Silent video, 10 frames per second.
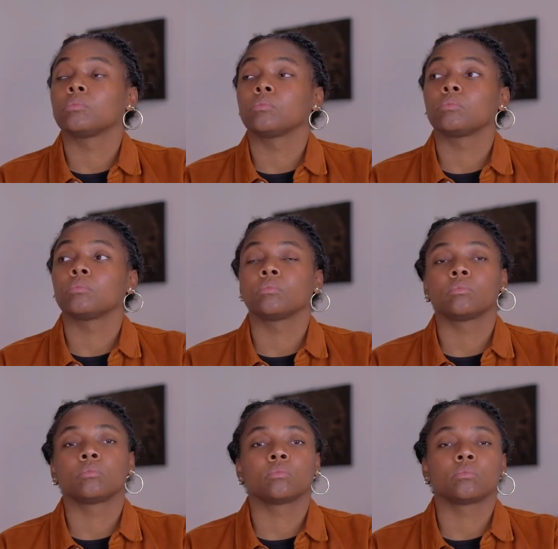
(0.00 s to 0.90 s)

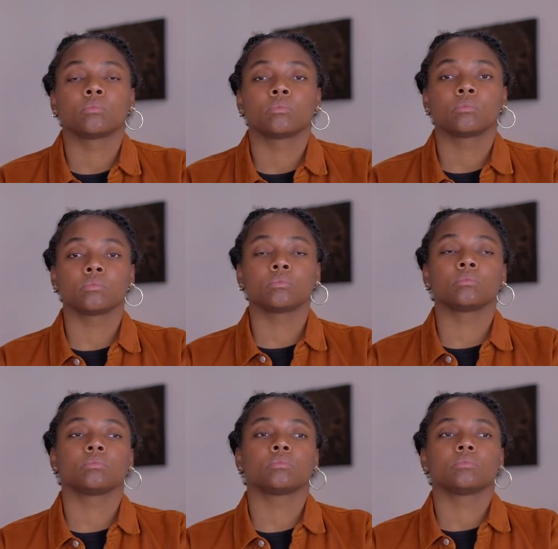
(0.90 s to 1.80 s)

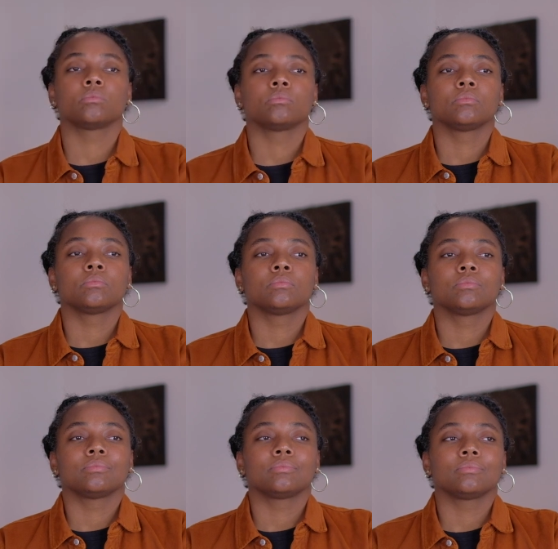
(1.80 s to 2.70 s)

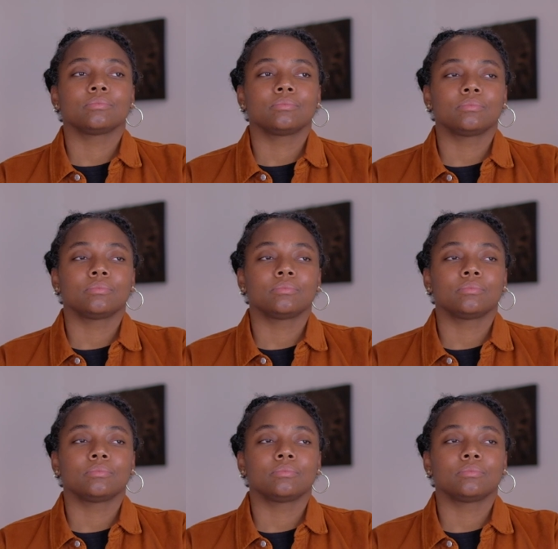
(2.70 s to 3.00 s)
[no speech]